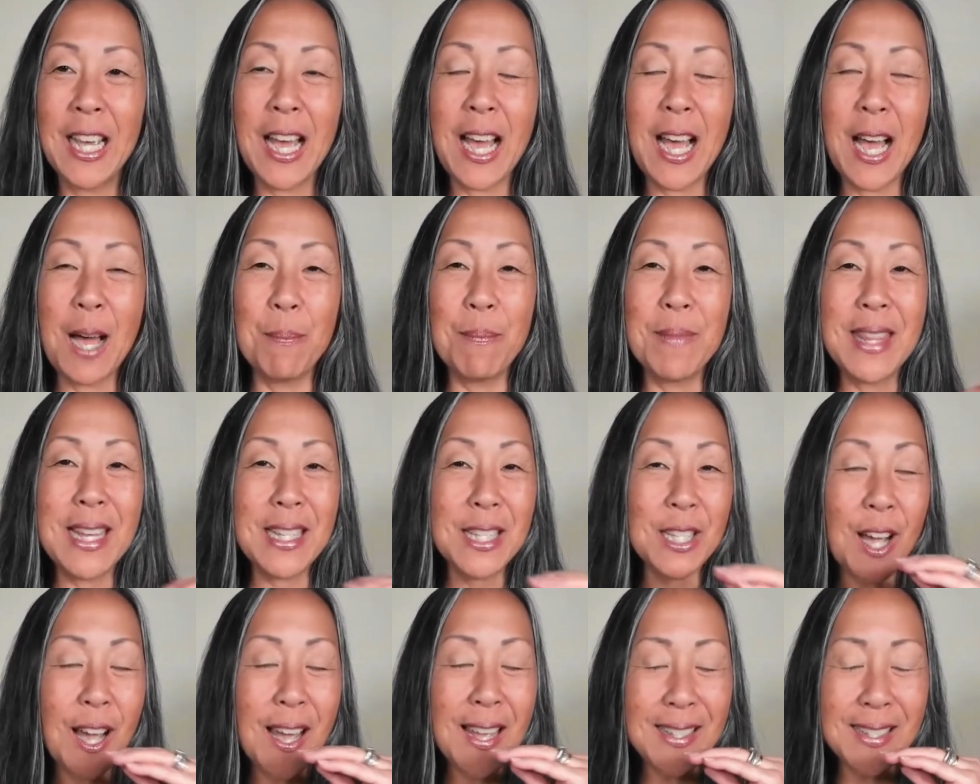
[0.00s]

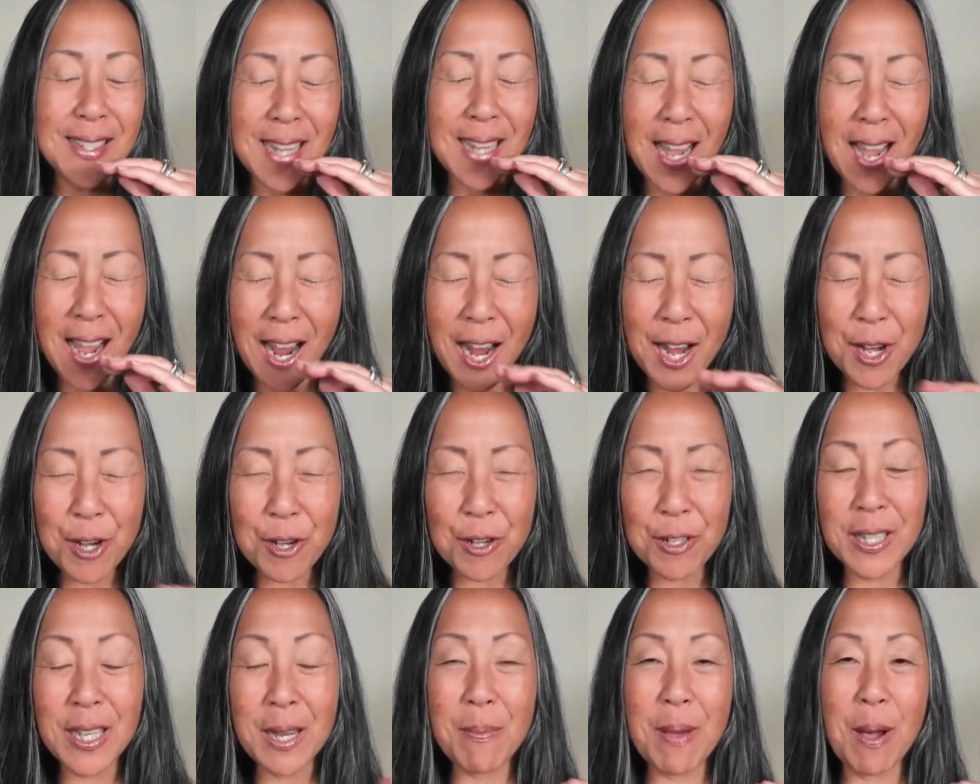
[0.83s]
That's
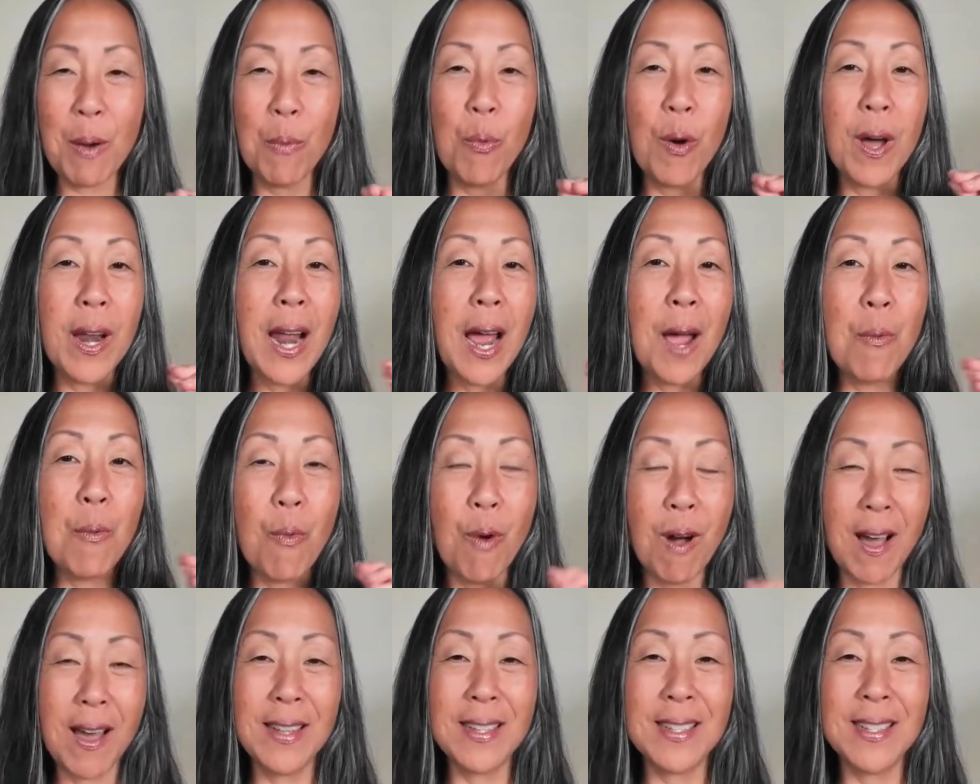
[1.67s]
entirely about what I
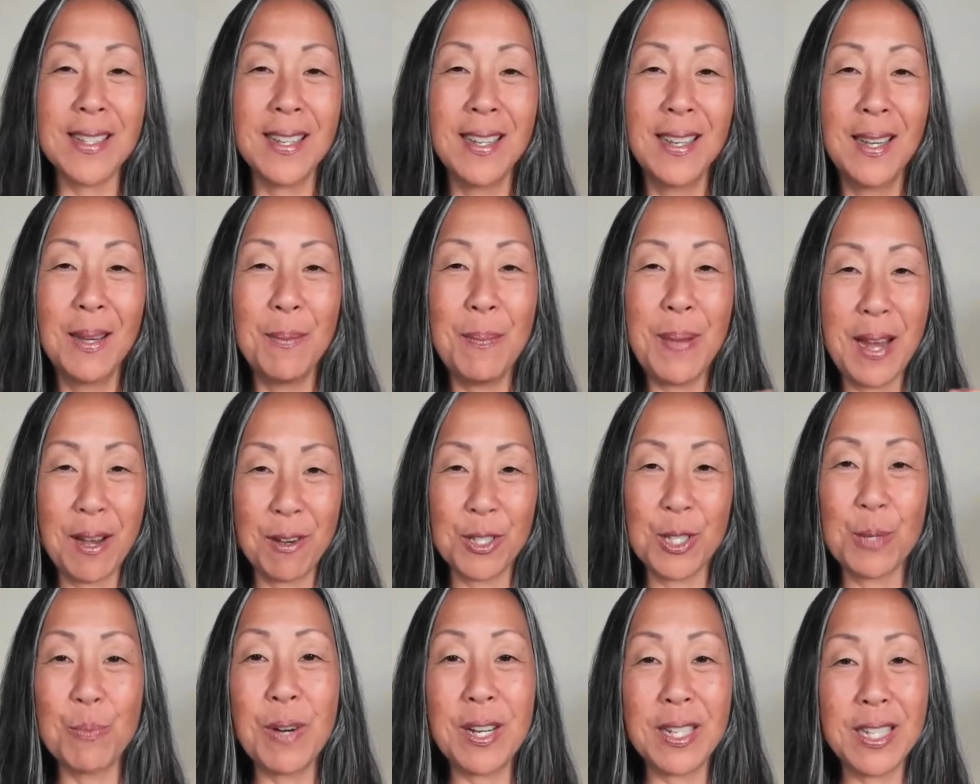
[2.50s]
want
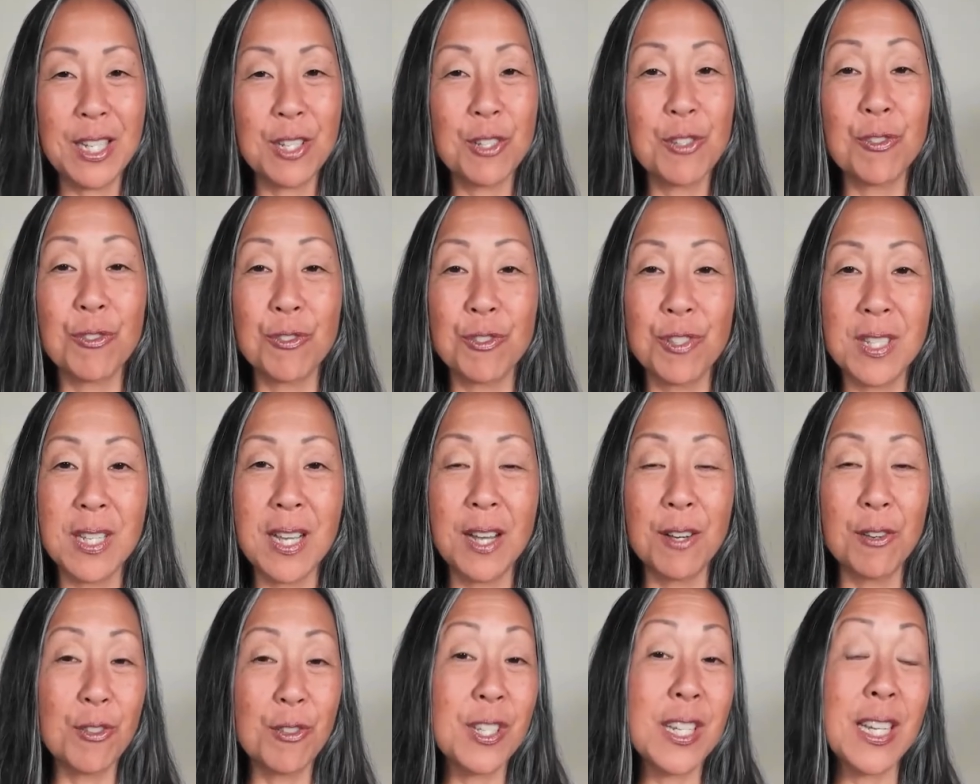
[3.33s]
parents and practitioners to
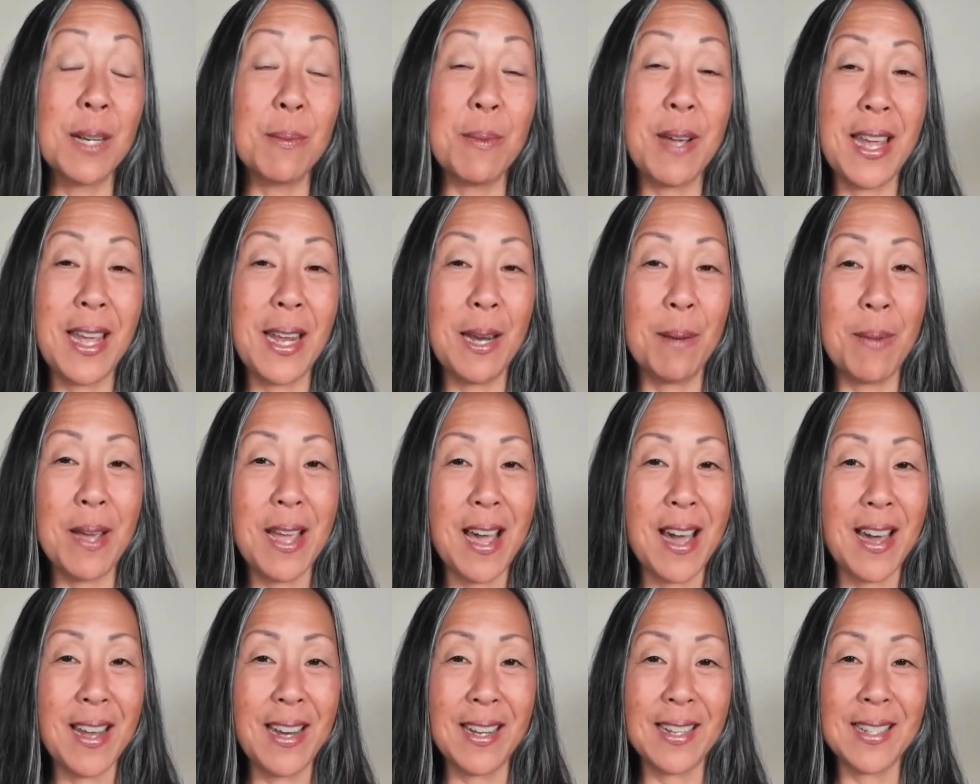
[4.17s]
understand about
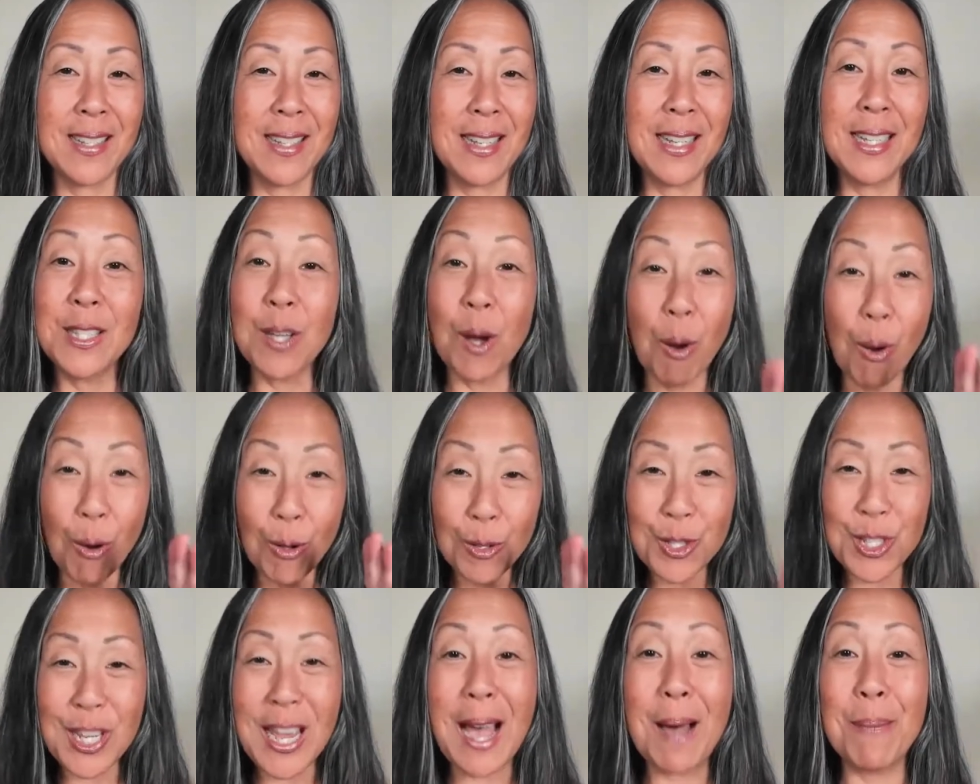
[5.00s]
antibiotics. It's a
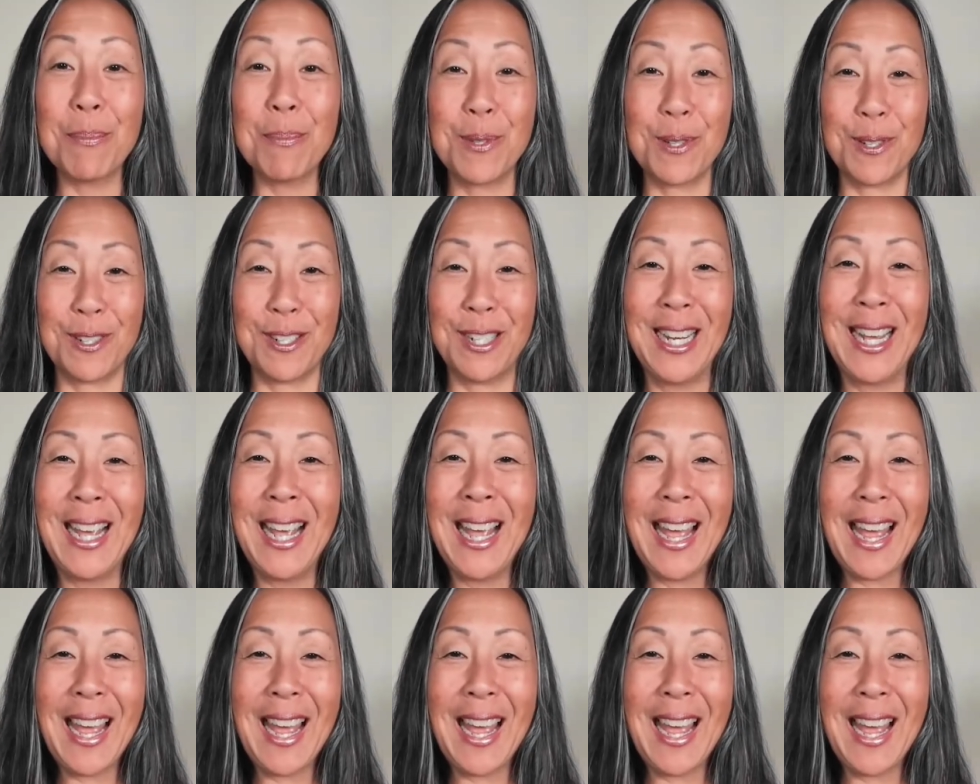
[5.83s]
whole chapter.